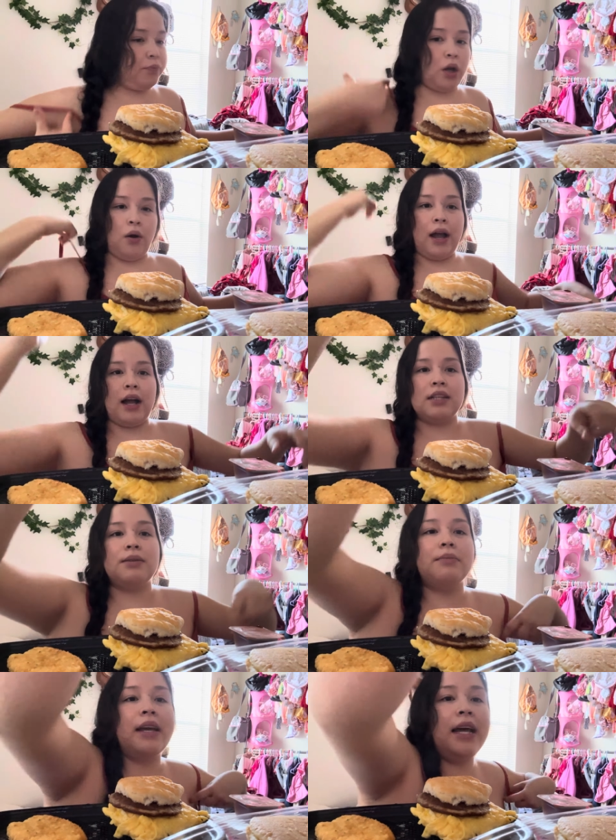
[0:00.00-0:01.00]
oh, I got
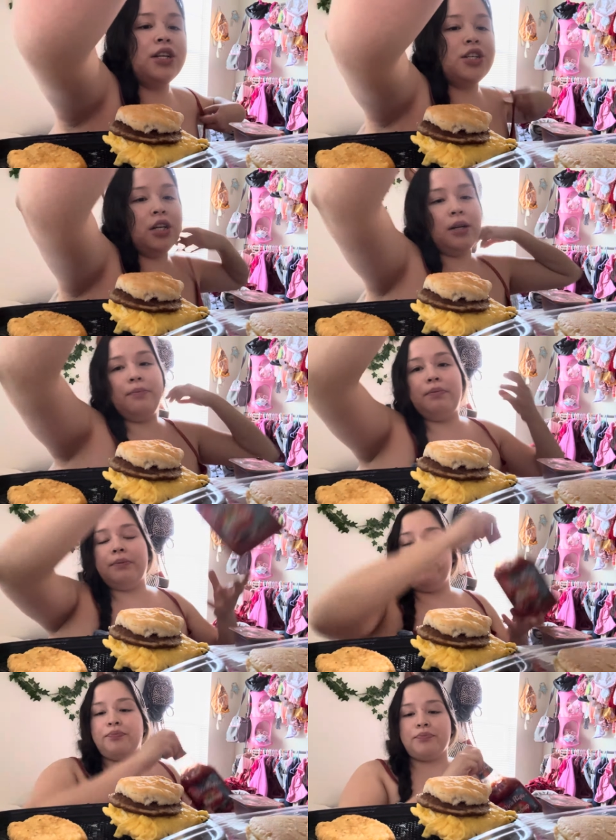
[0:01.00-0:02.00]
some ketchup,
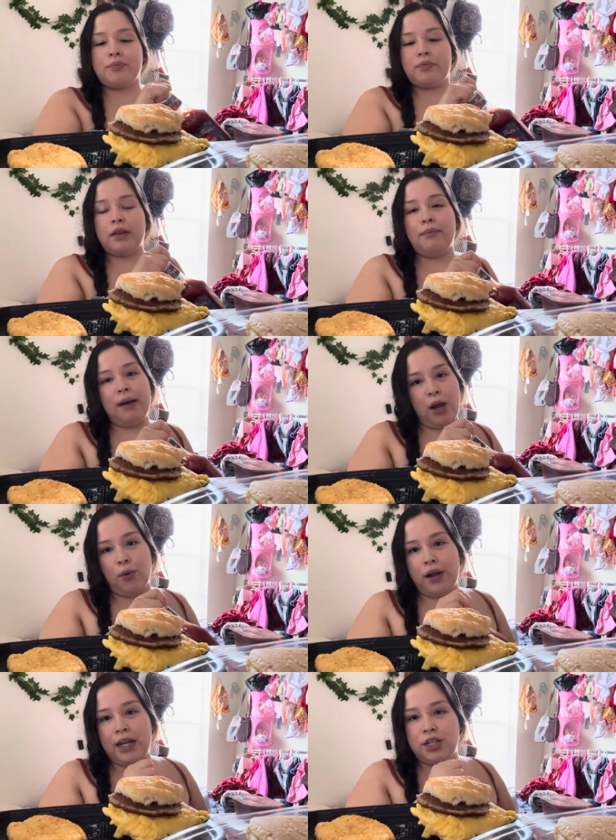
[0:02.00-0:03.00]
my
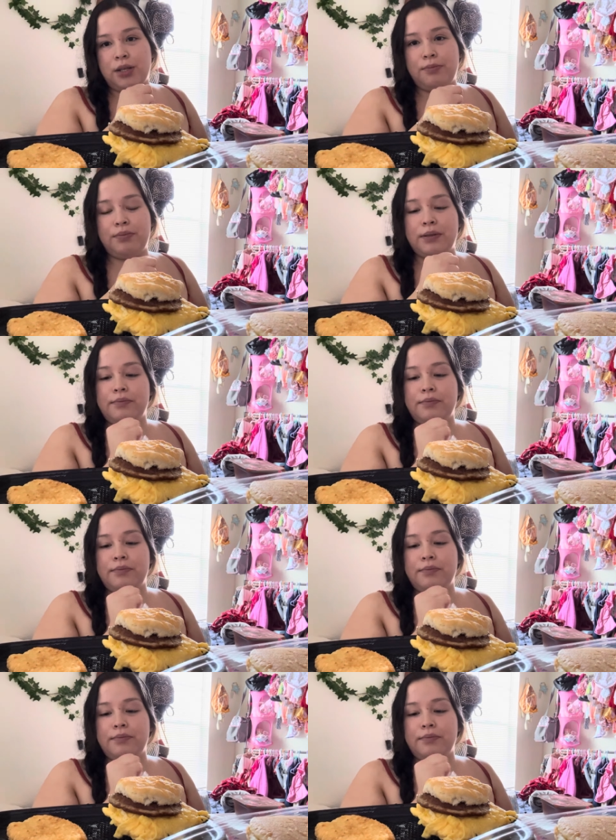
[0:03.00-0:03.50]
own ketchup.